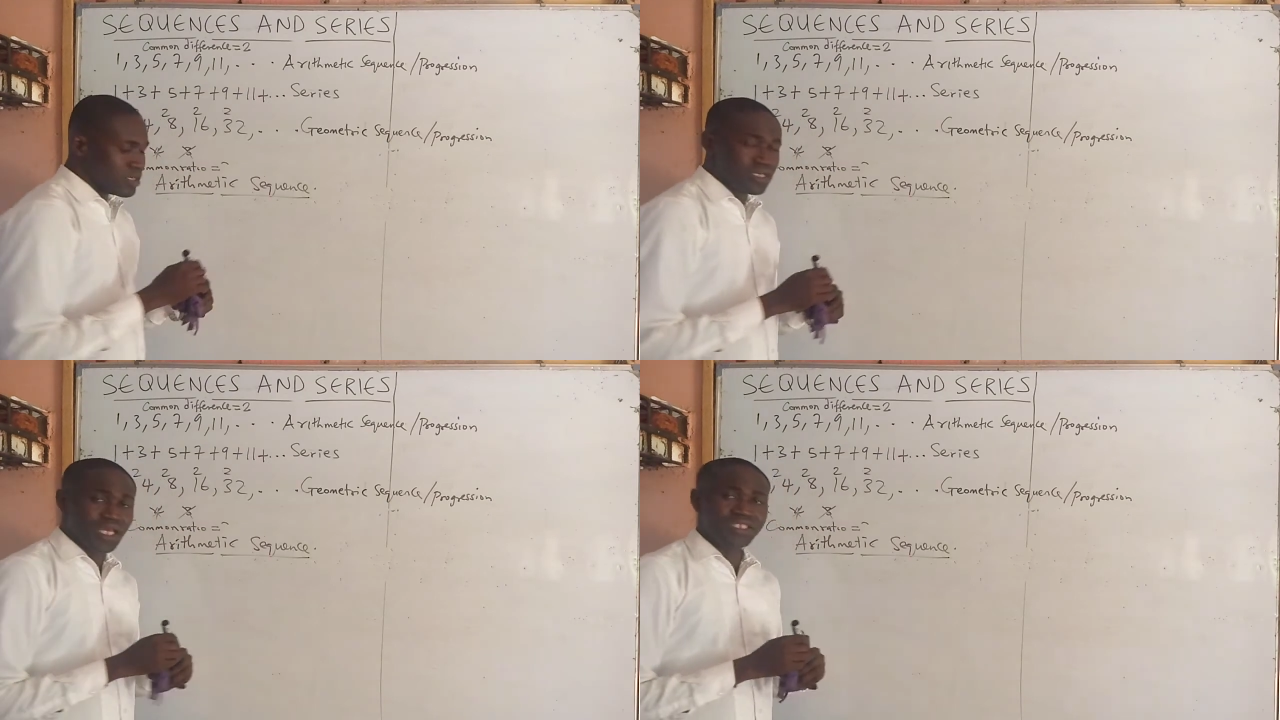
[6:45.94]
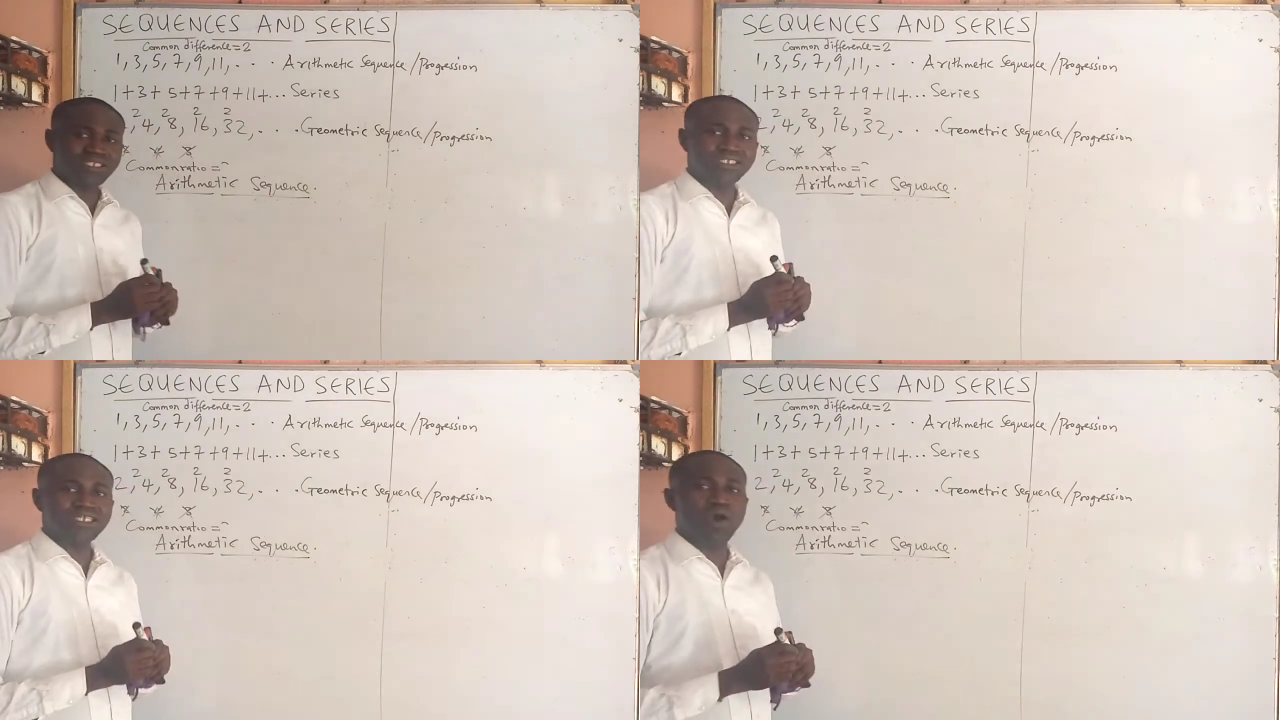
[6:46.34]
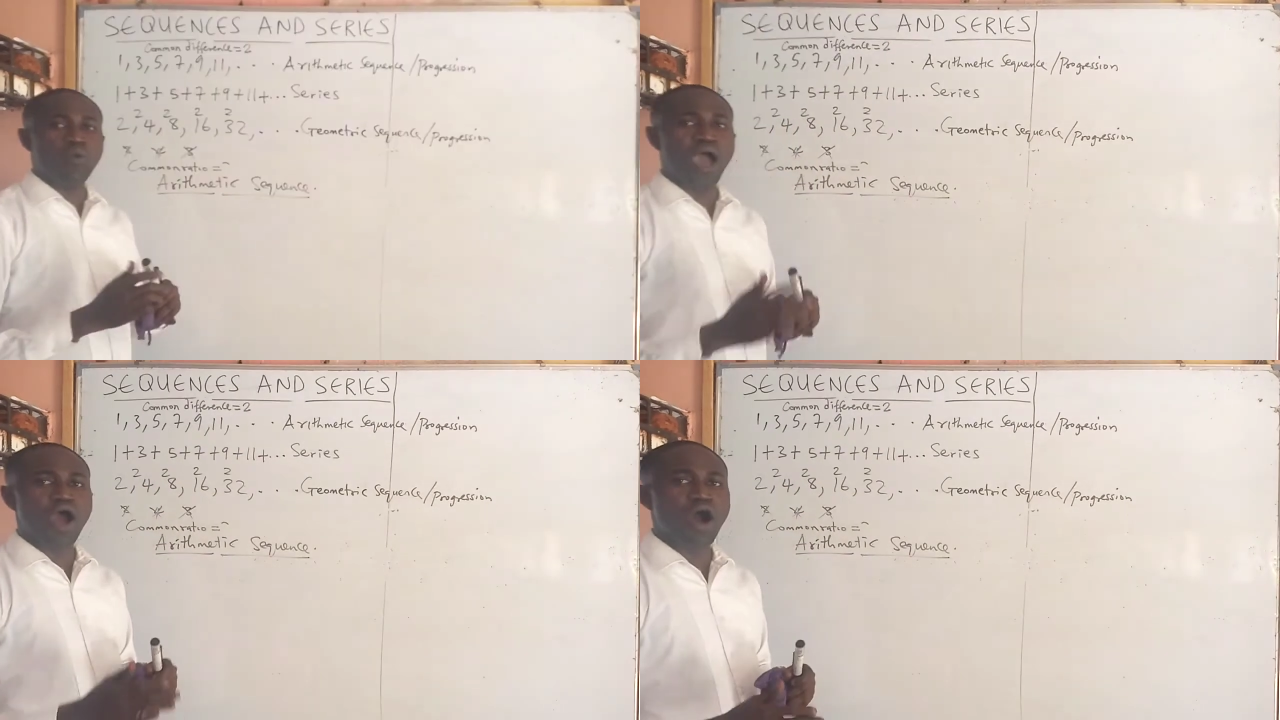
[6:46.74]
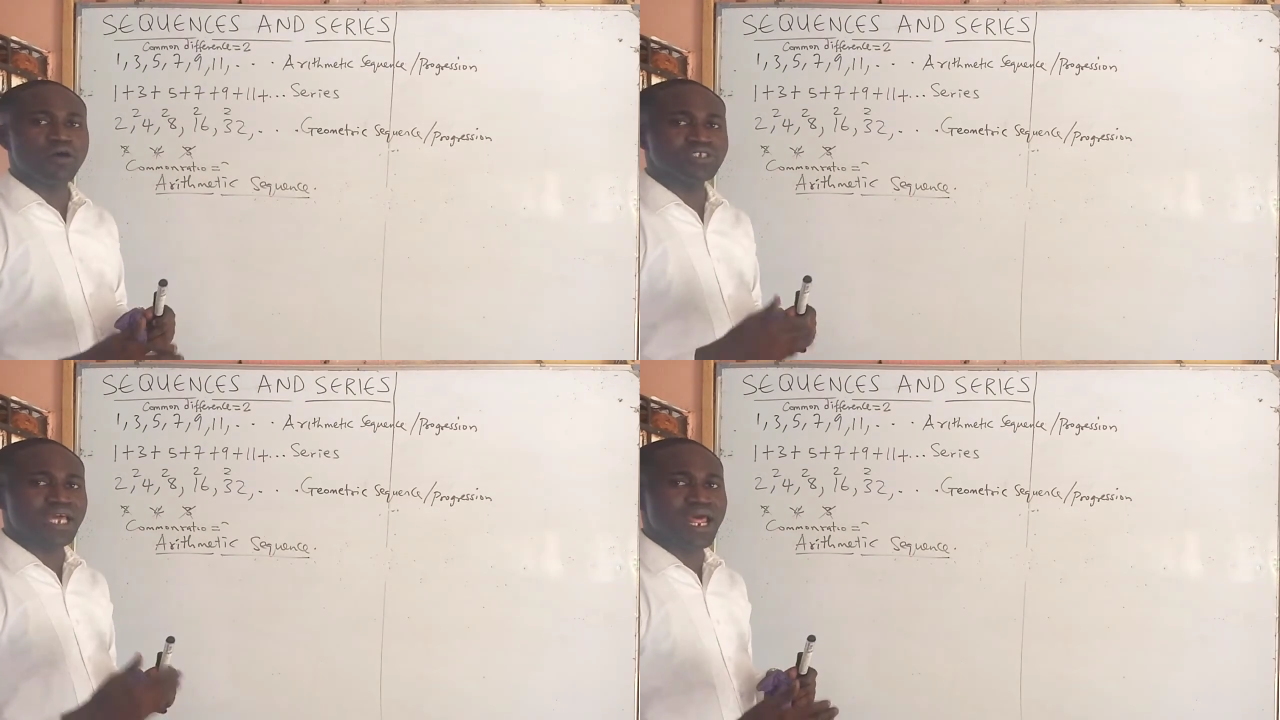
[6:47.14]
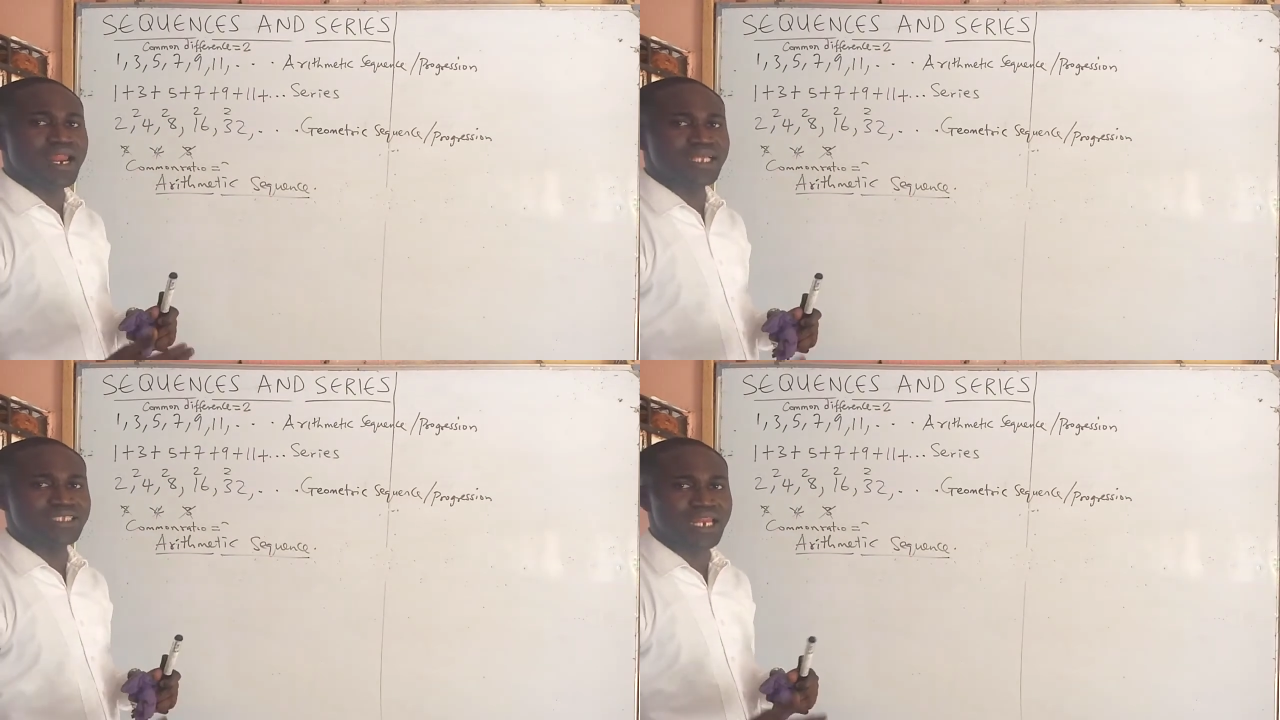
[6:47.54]
this is a way of
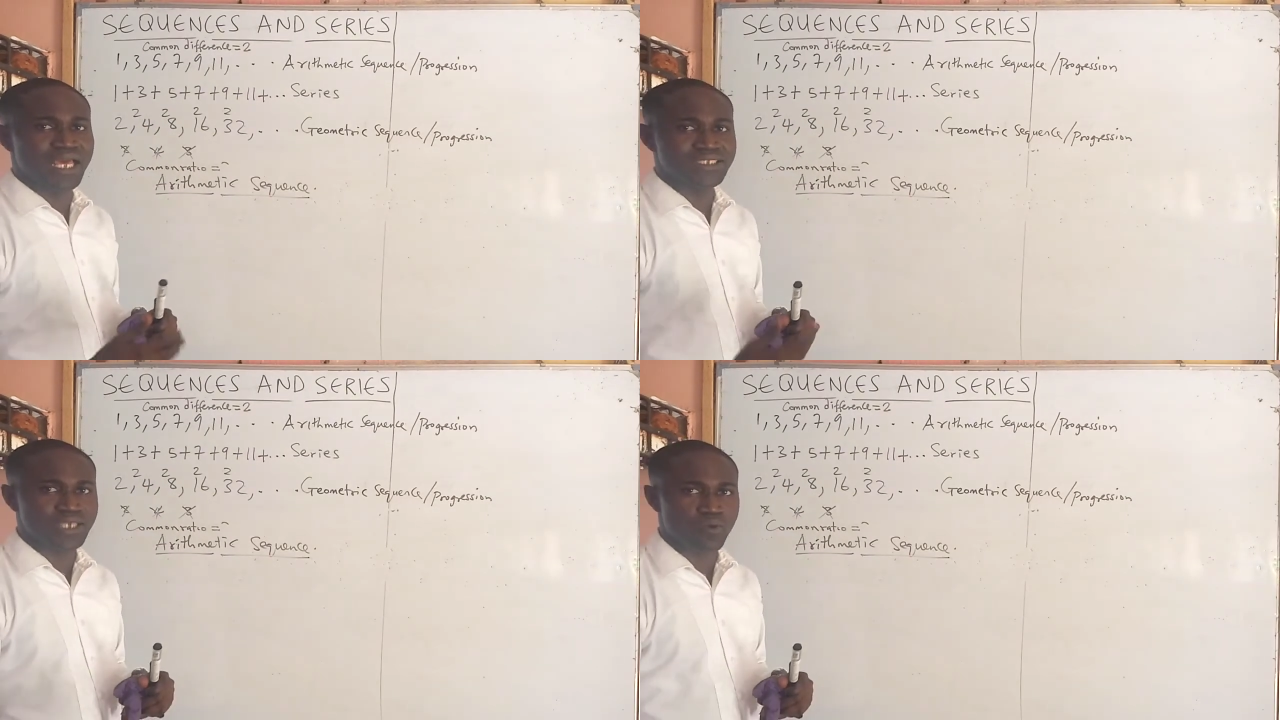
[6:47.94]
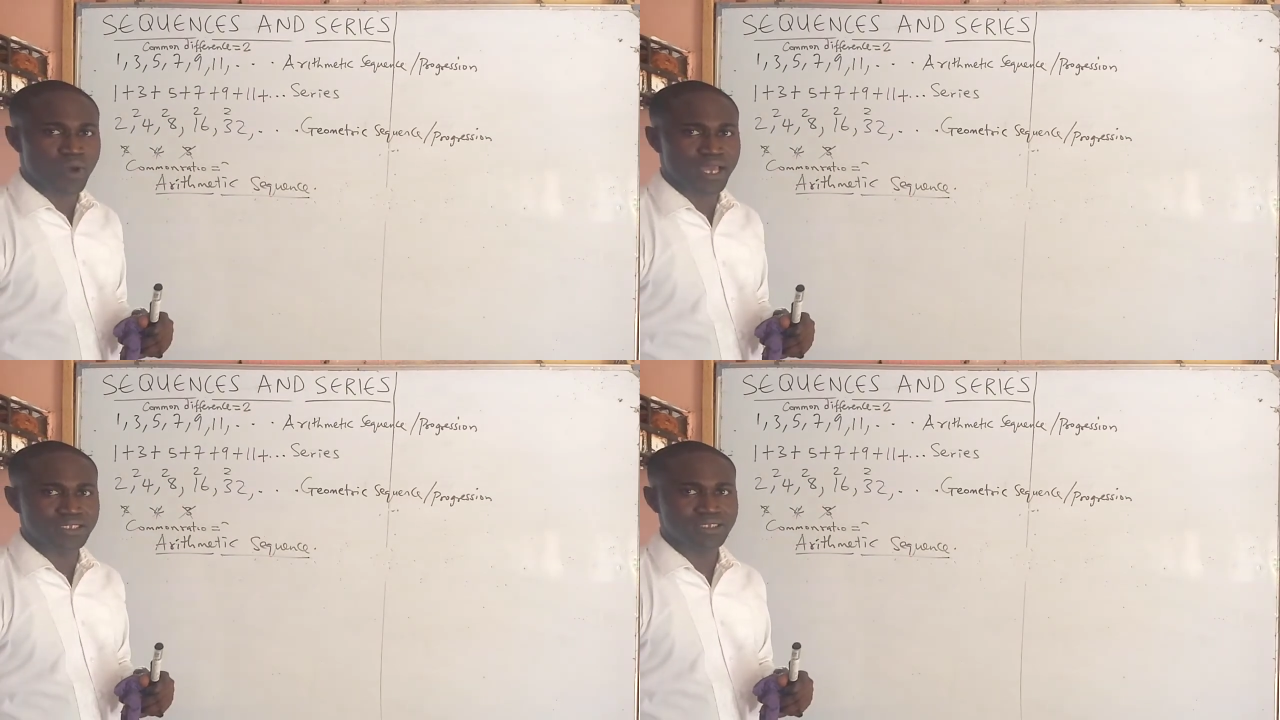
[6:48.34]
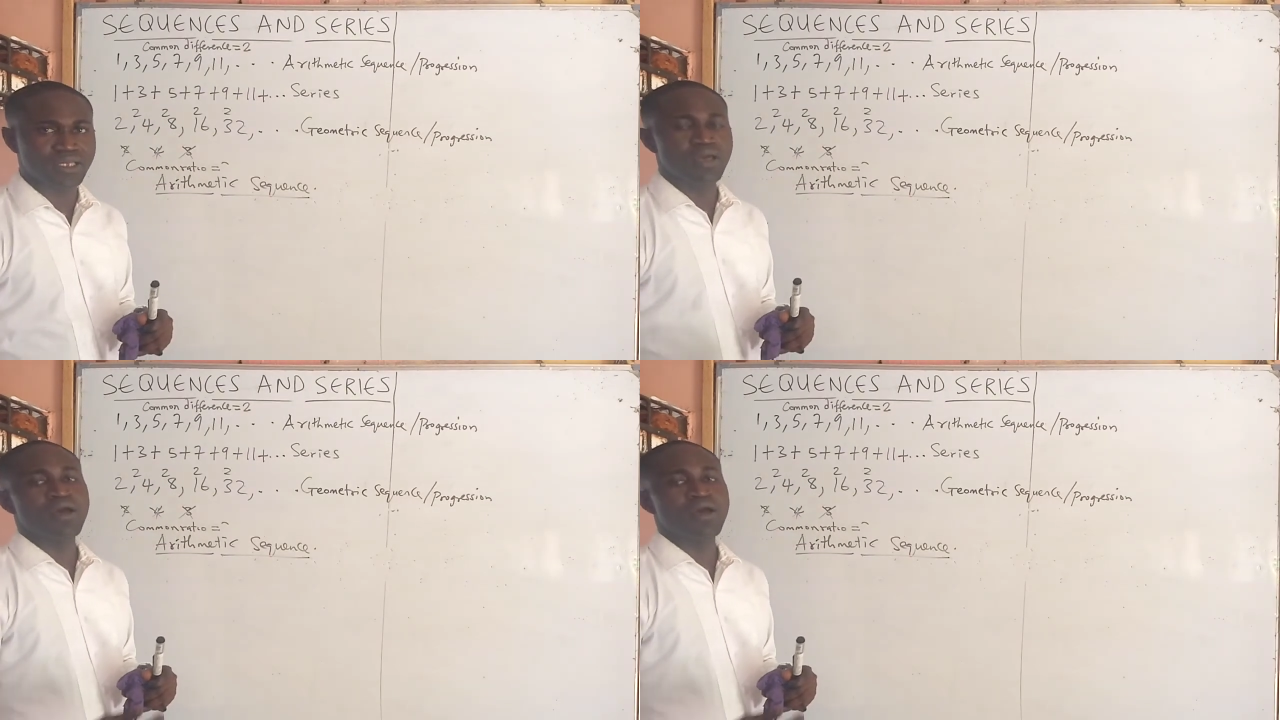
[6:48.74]
generating a sequence